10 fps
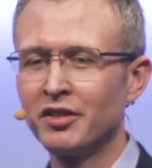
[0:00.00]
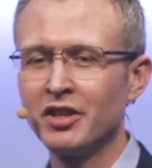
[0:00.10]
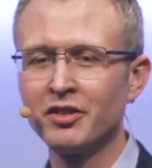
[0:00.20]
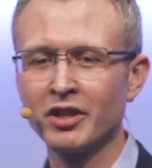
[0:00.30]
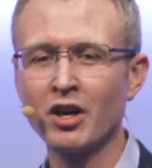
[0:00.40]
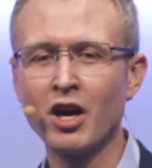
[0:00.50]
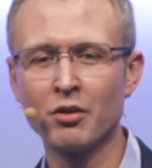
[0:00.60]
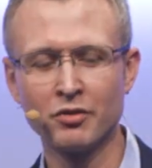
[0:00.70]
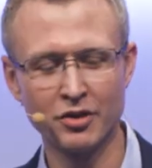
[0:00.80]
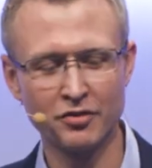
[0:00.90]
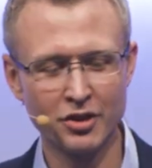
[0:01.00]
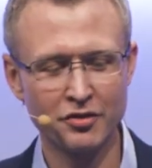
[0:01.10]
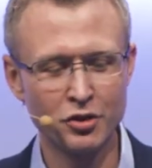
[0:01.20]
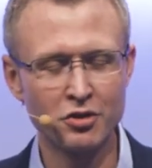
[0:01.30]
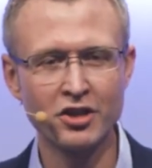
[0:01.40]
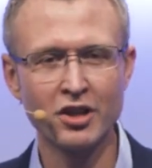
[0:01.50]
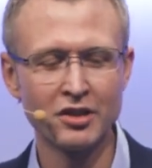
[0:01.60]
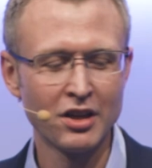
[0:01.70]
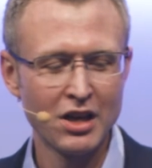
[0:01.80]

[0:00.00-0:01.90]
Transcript: is in the car of the future,